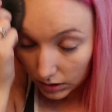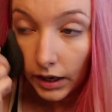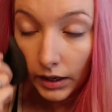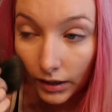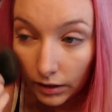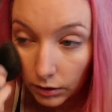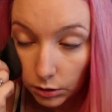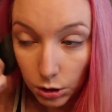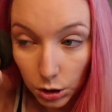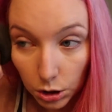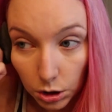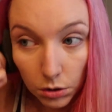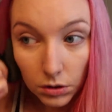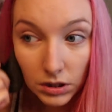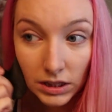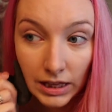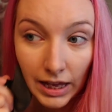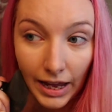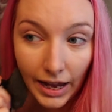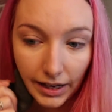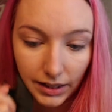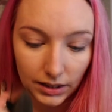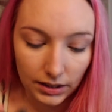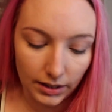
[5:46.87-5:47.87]
And I'll just use
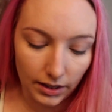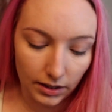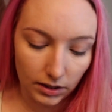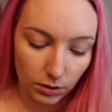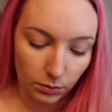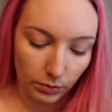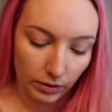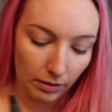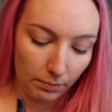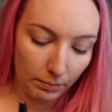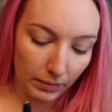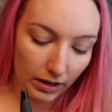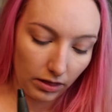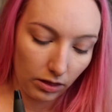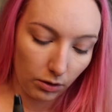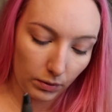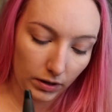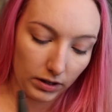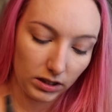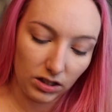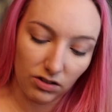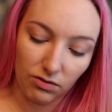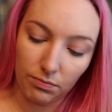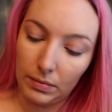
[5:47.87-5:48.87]
the excess around the
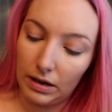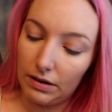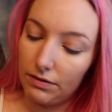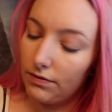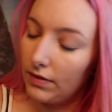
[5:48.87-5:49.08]
rest of my